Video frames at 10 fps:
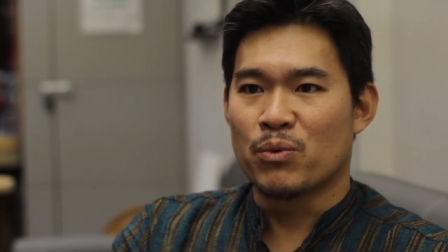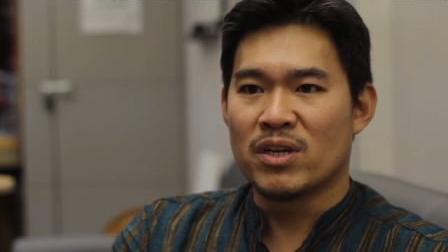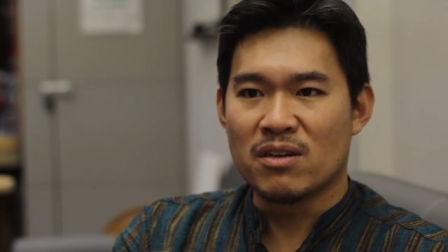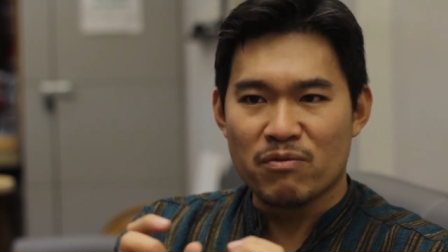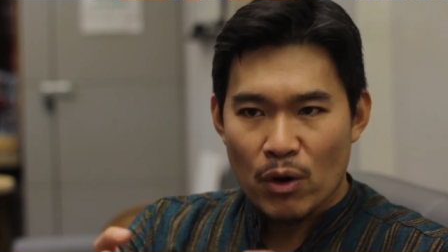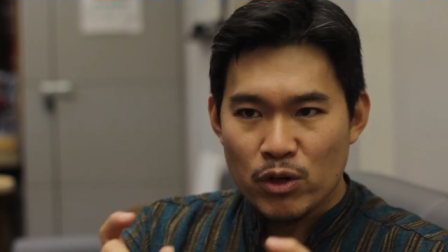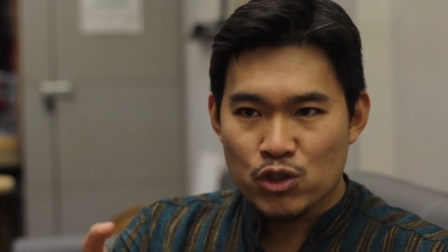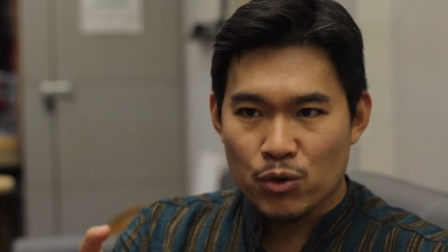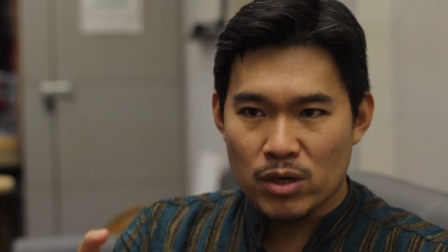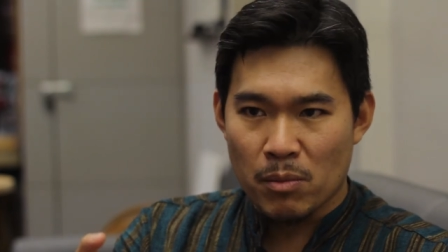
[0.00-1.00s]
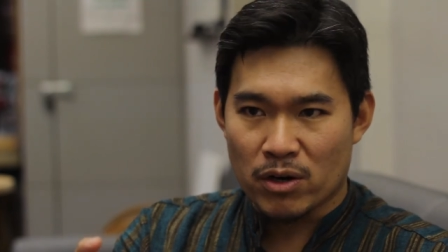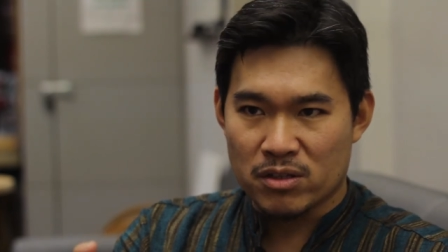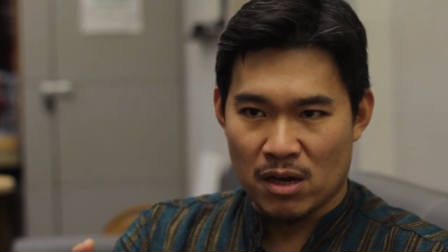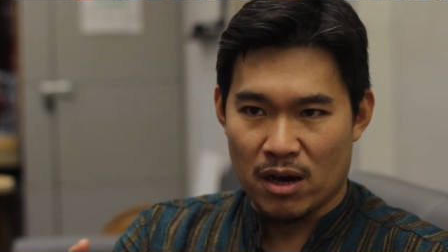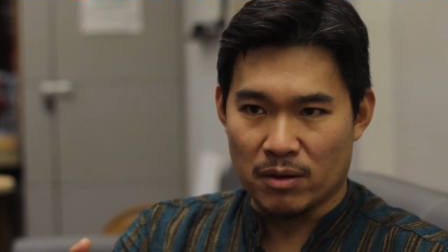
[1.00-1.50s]
within a very short amount
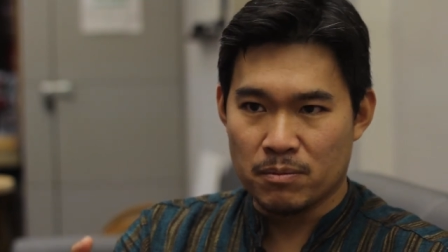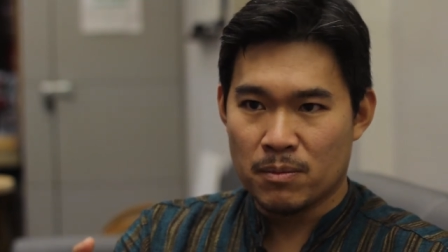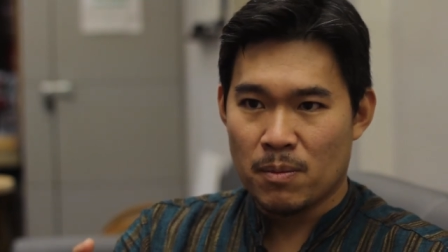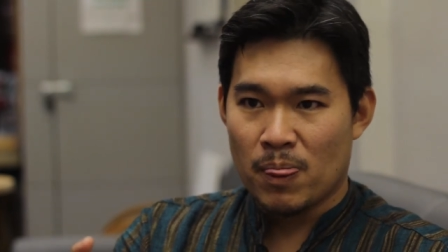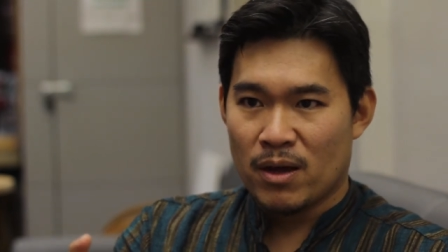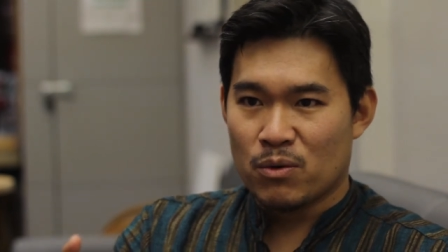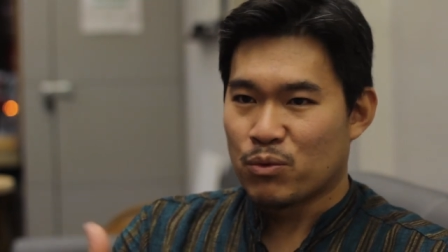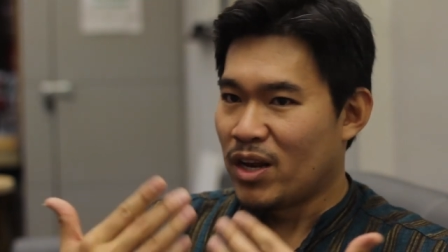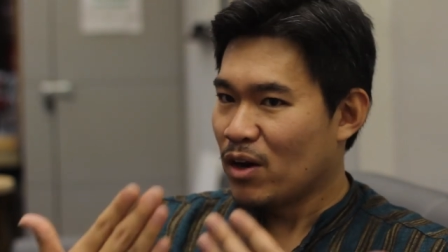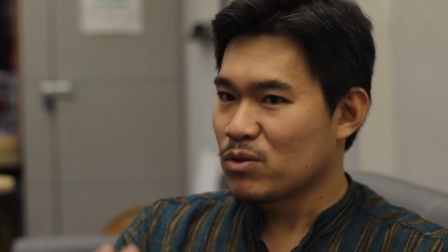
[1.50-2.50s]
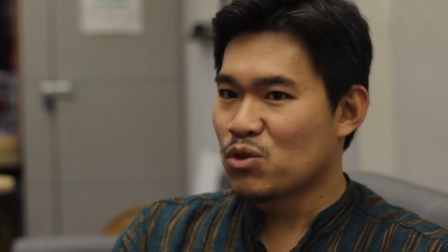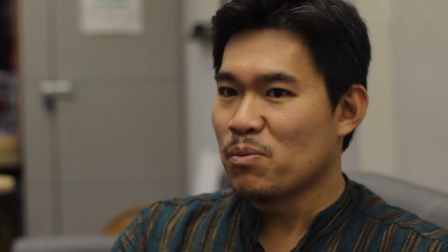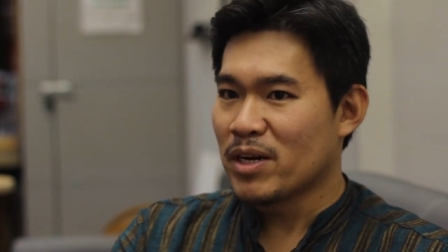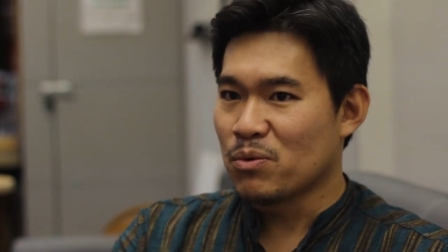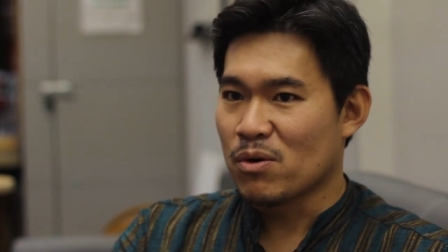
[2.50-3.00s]
of time without
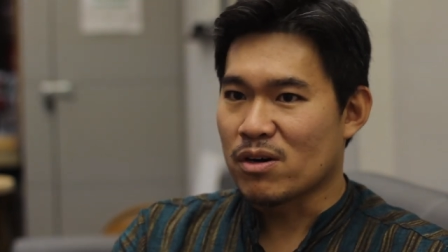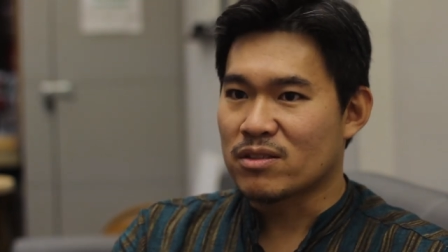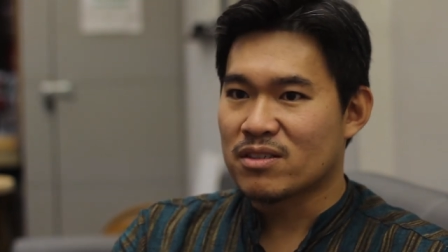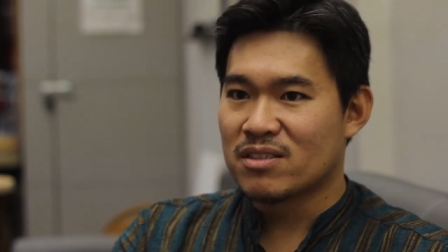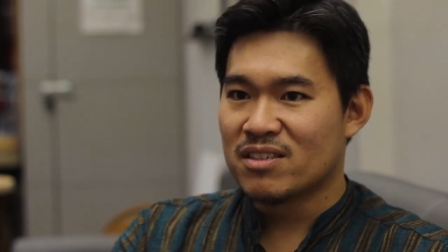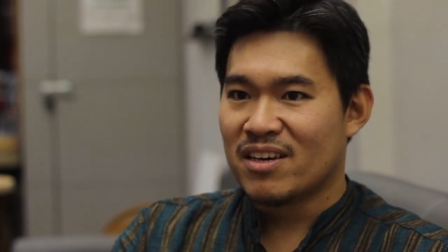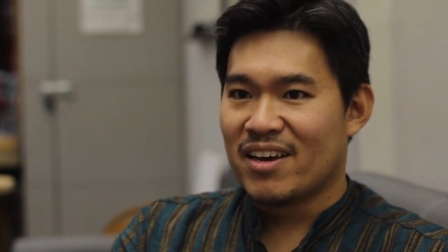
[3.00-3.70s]
too many words